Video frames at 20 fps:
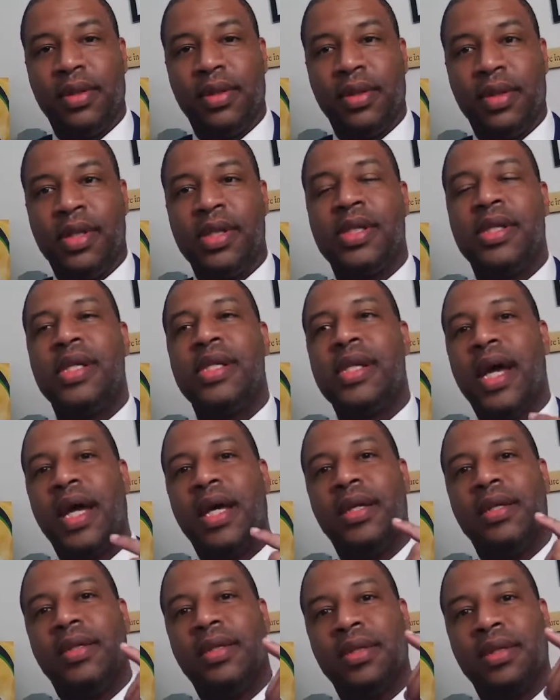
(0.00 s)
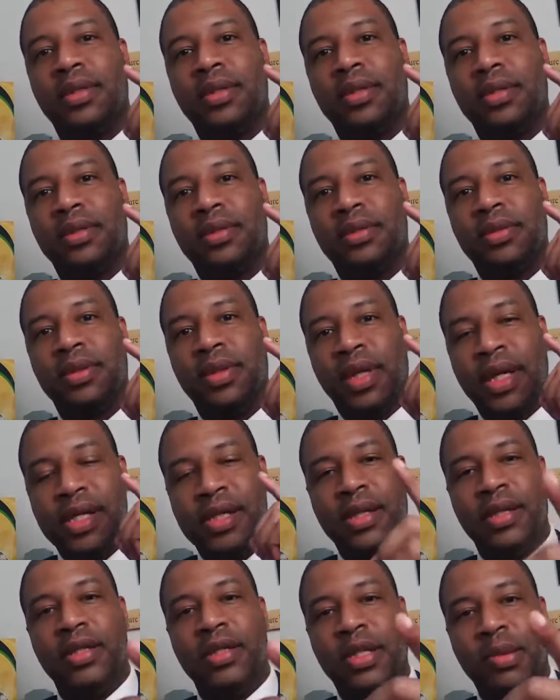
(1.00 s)
It is designed to
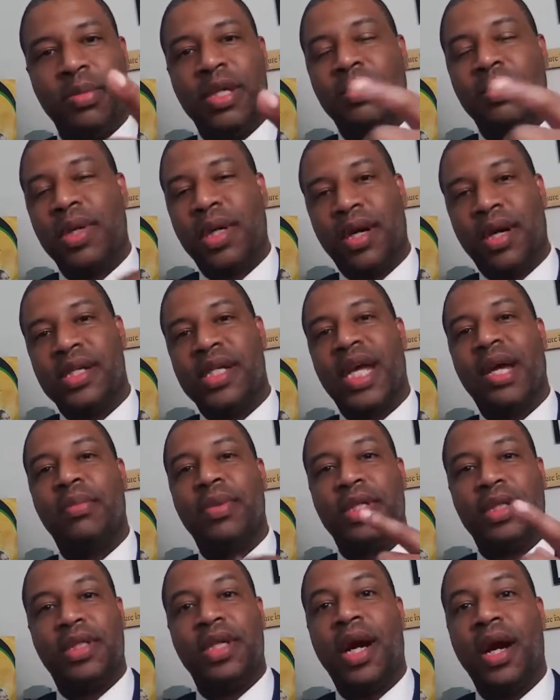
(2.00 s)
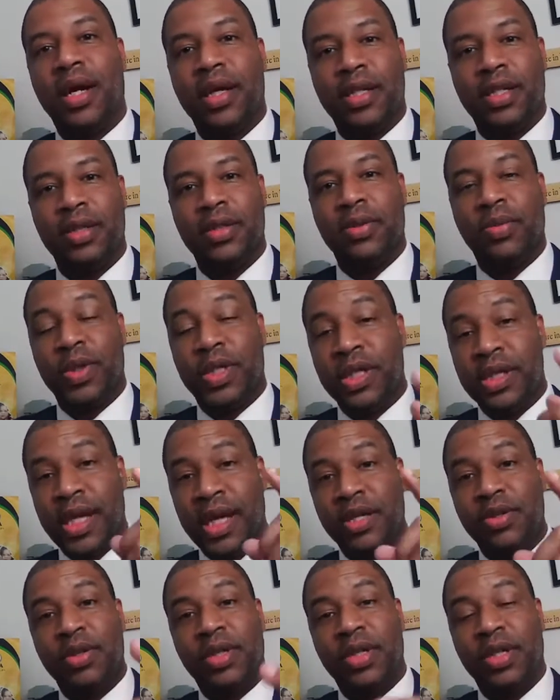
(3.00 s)
listen to me because I'm in charge, which is
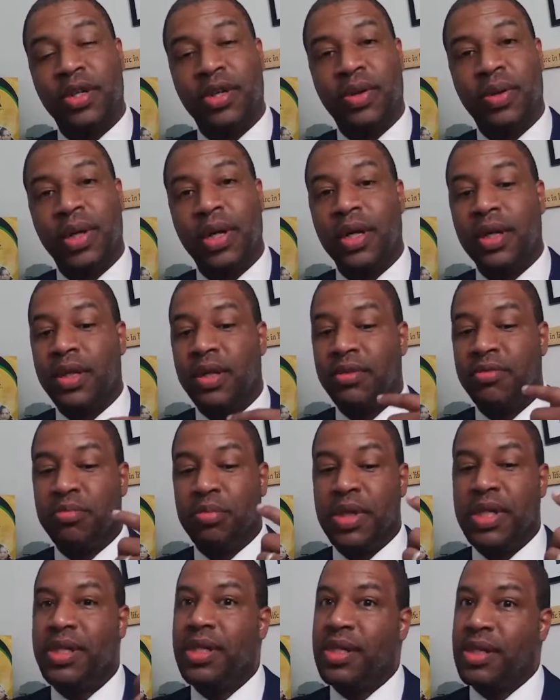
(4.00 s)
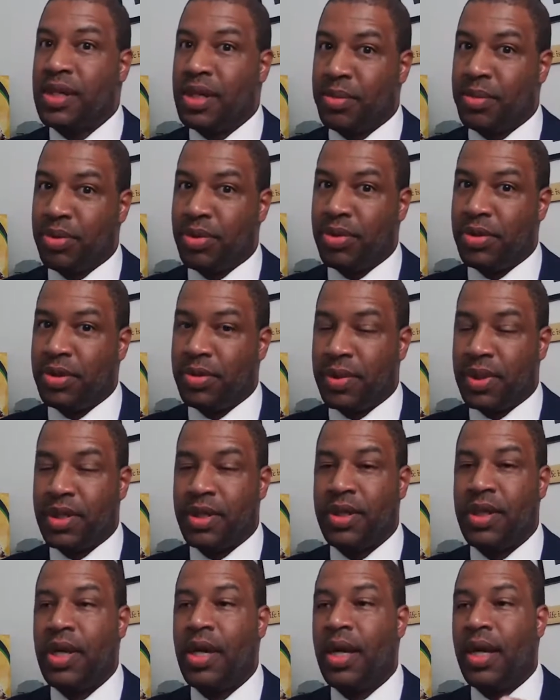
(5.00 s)
actually how a lot of businesses approach,
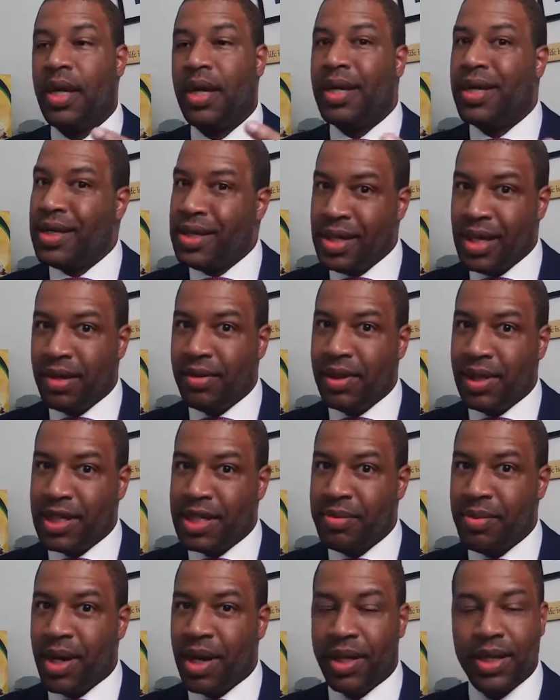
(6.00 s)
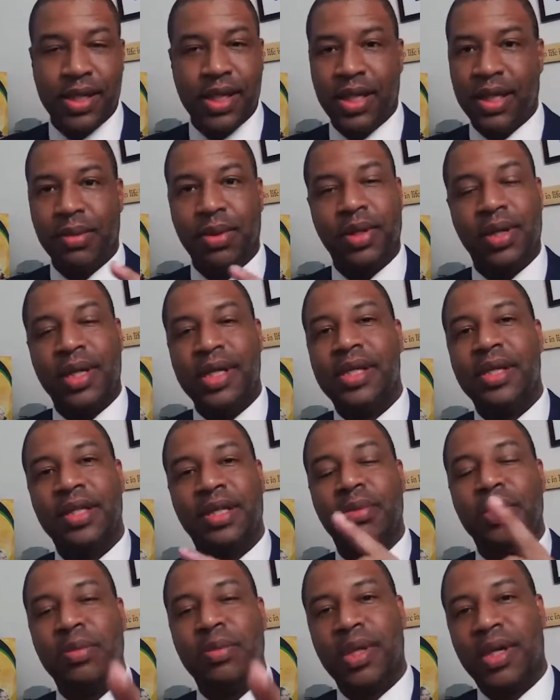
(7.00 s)
which is not really smart. It's not about listen
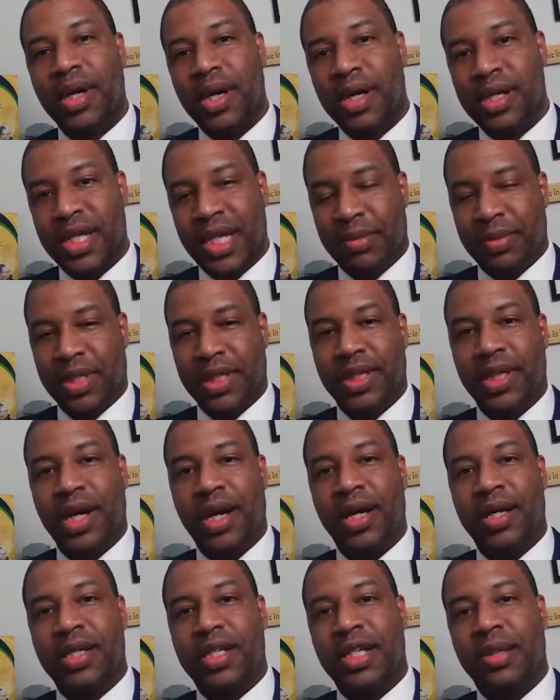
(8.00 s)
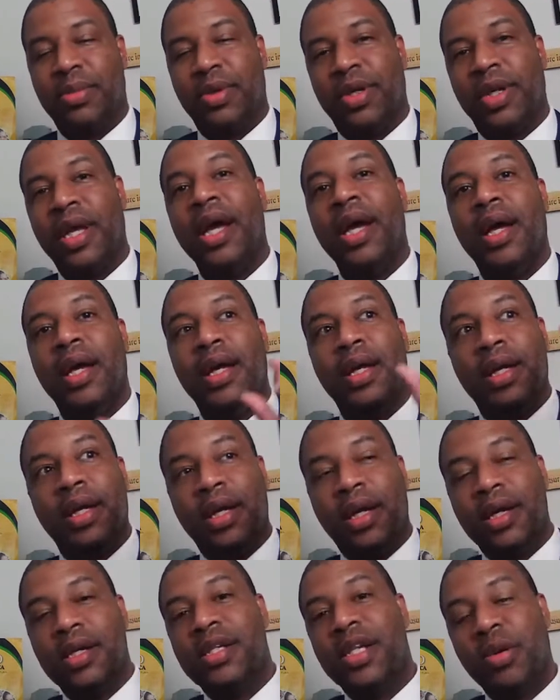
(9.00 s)
to me because I'm in charge. It's about,
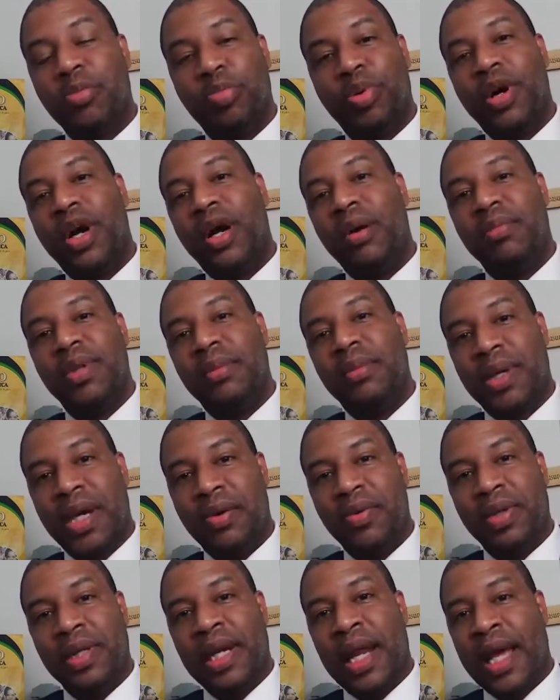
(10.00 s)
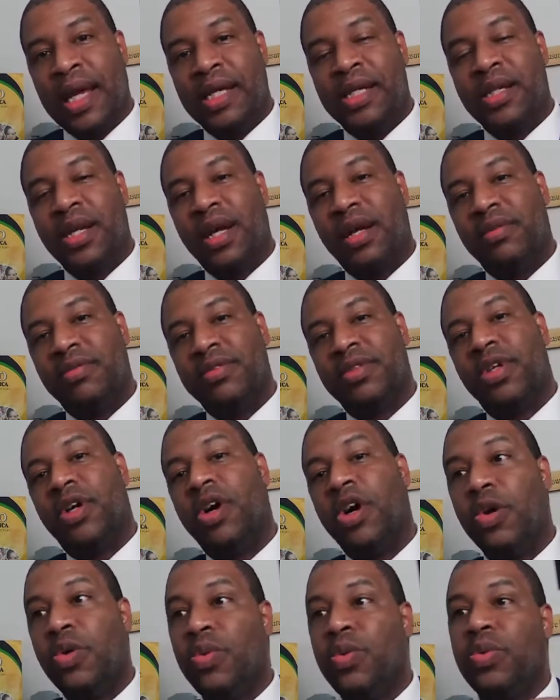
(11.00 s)
here's a problem I would like solved.
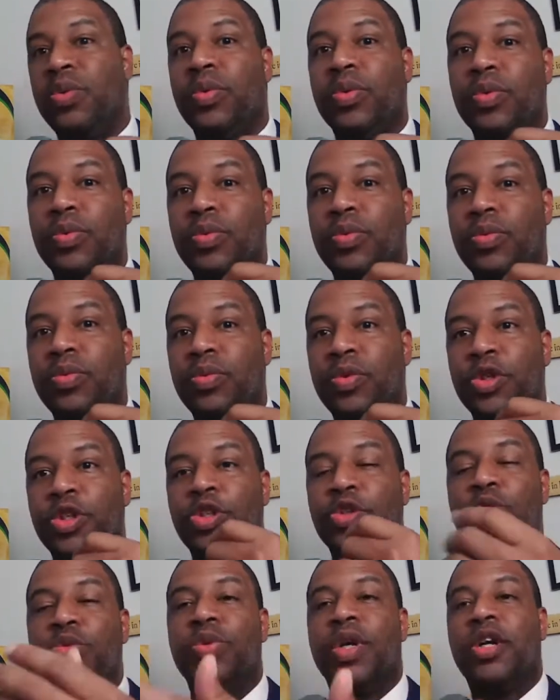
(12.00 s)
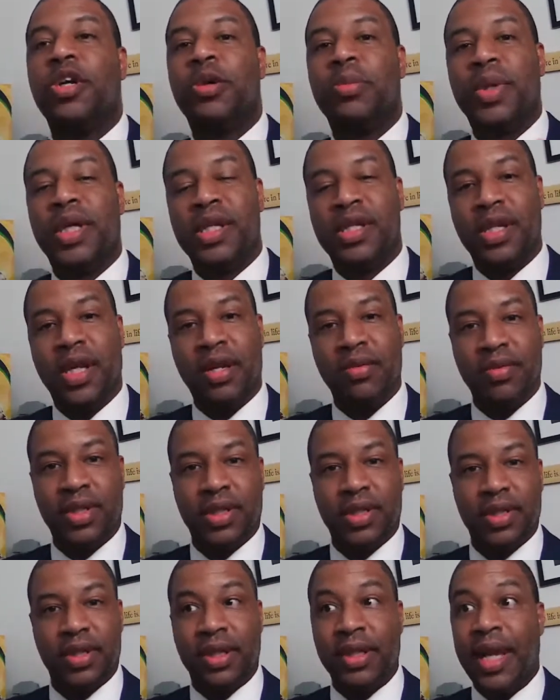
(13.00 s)
How would you recommend solving
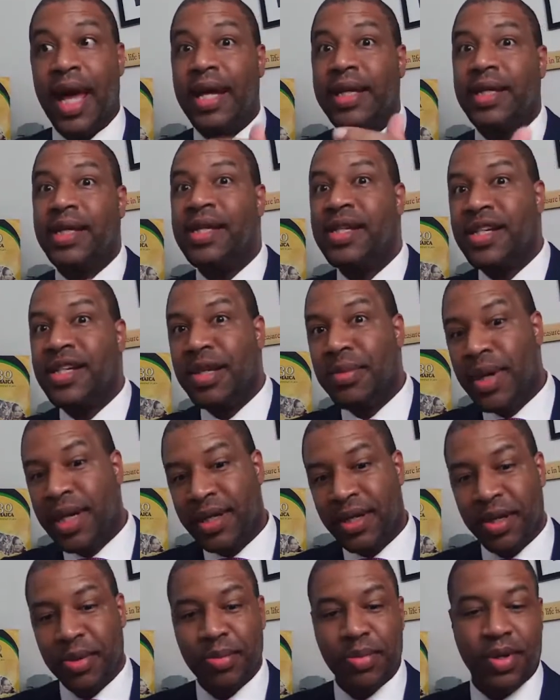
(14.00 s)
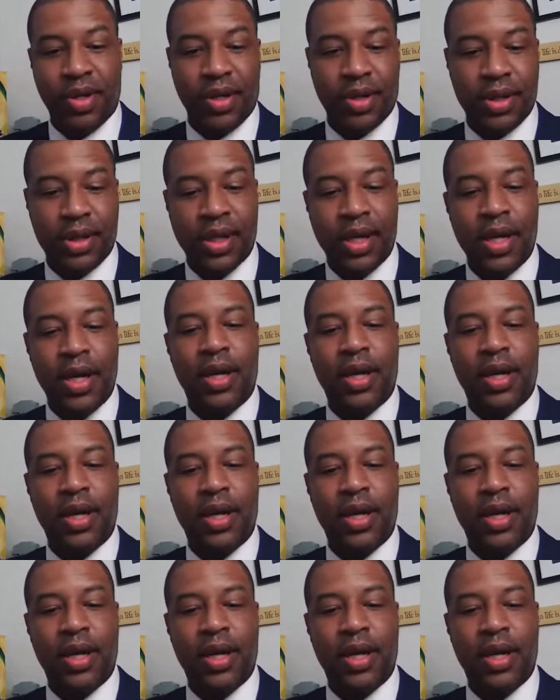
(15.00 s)
it? That is the better employee.